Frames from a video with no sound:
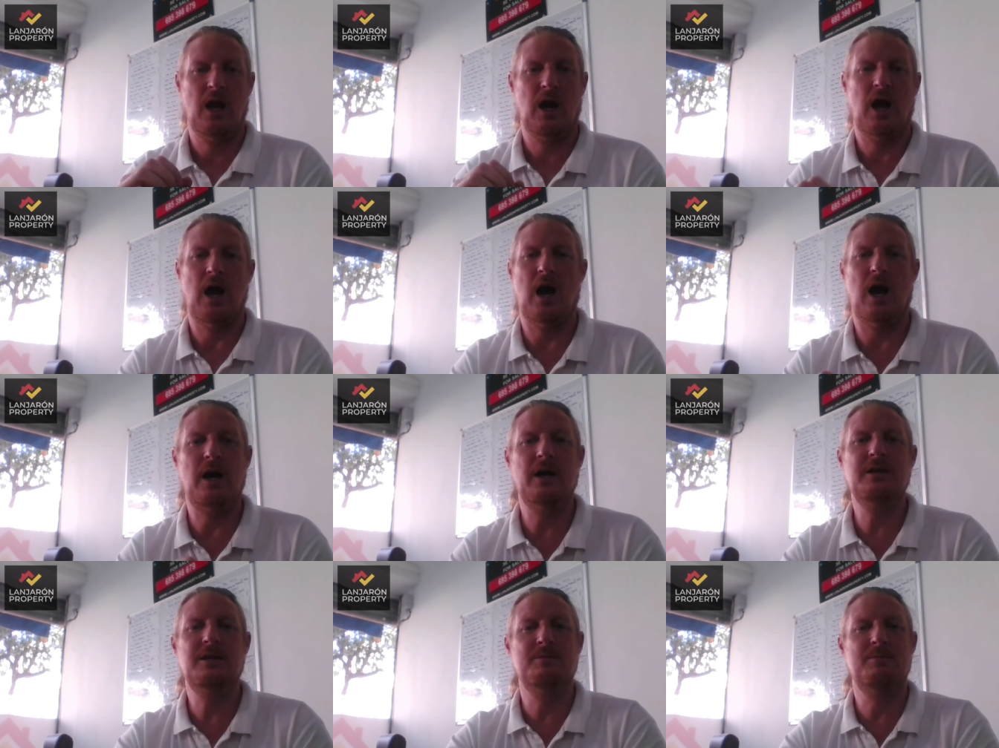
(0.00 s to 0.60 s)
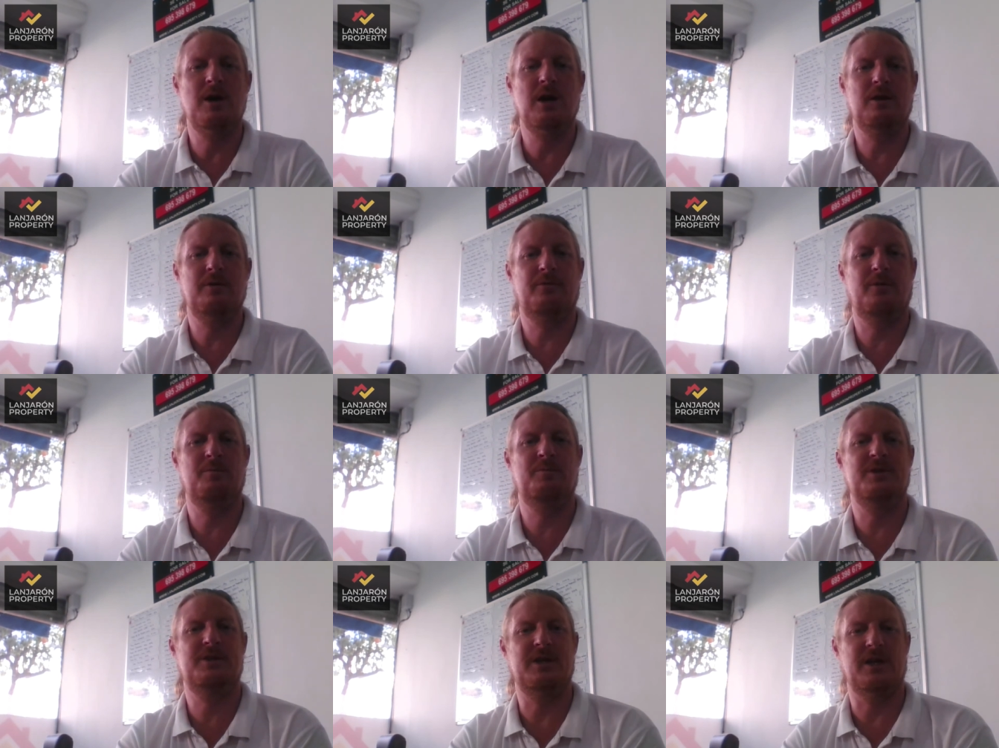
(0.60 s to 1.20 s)
high demand
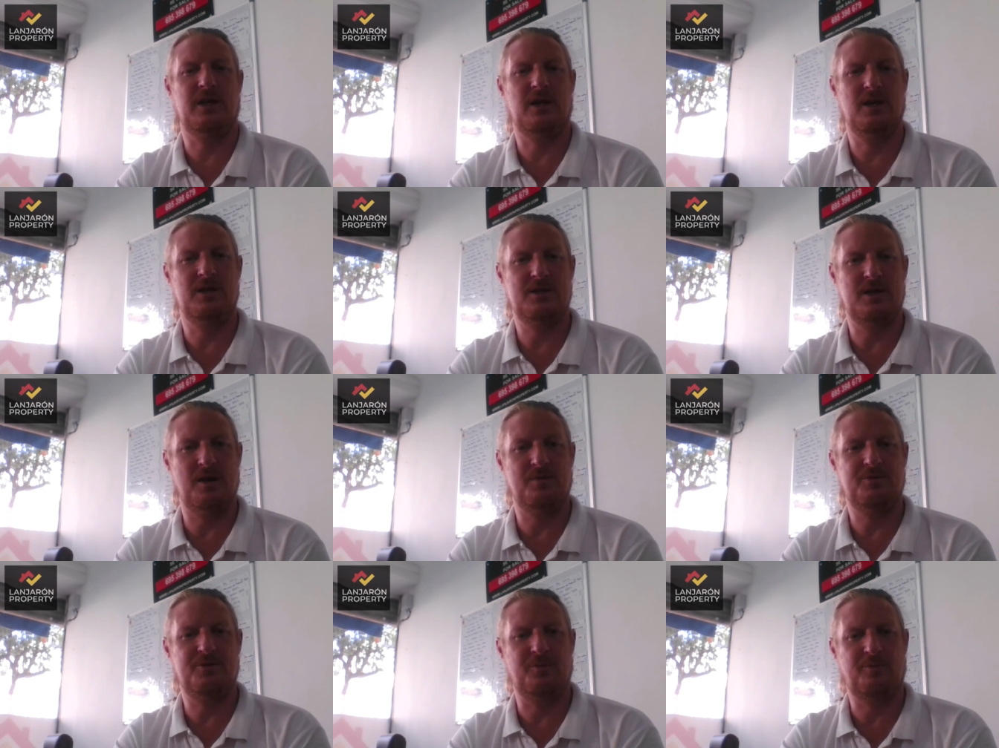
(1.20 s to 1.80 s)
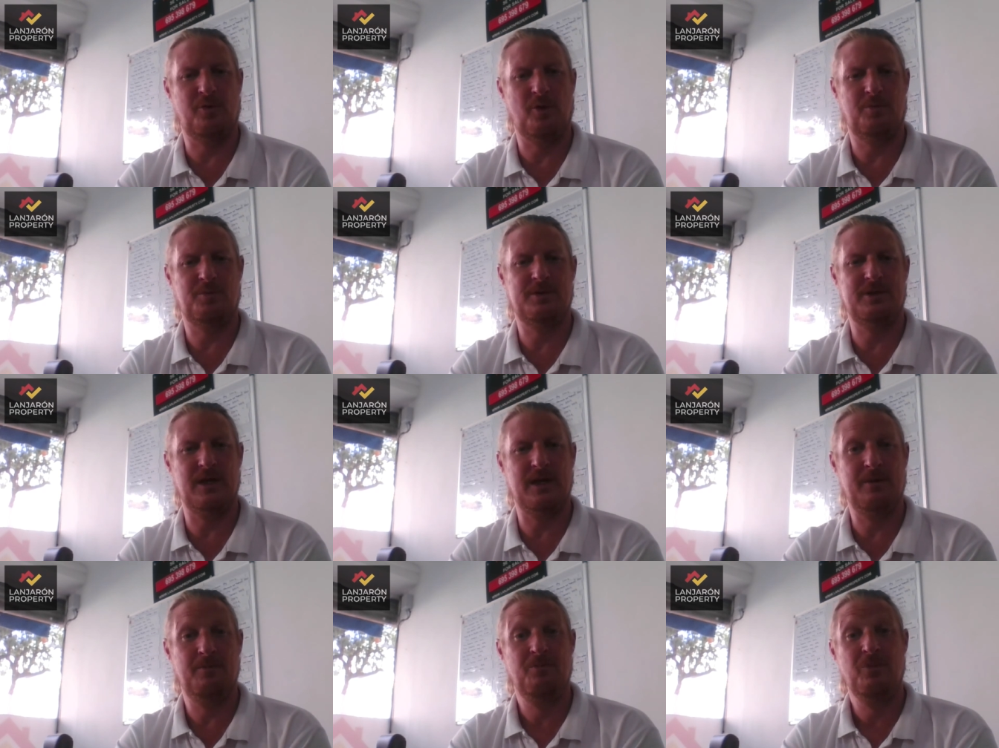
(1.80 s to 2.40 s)
for particular types of
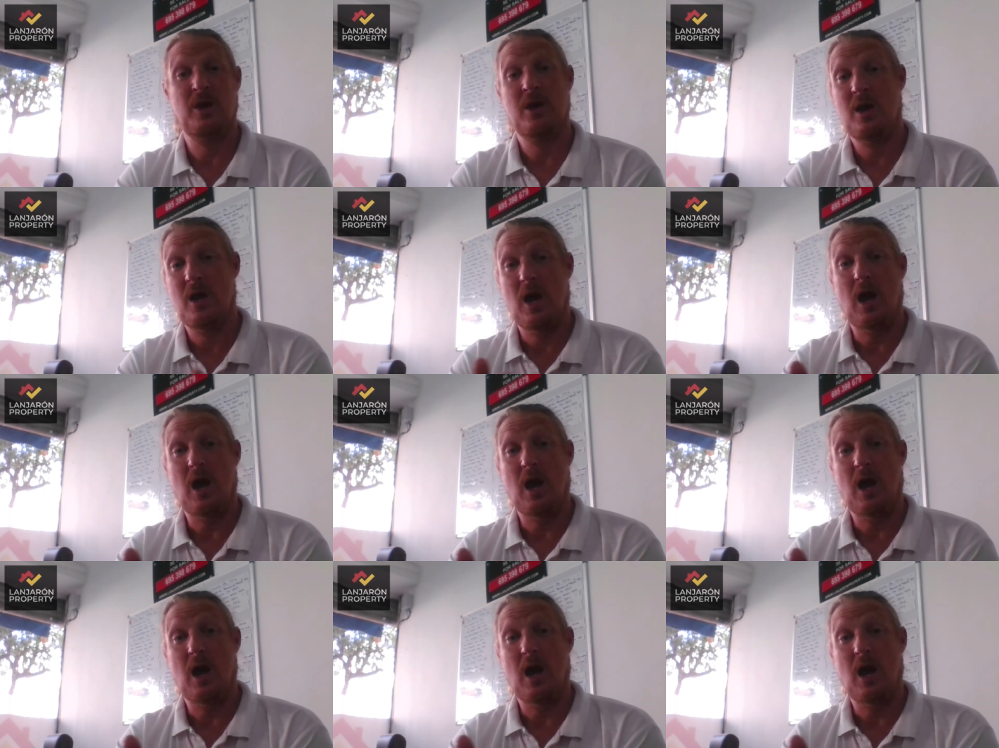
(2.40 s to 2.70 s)
property,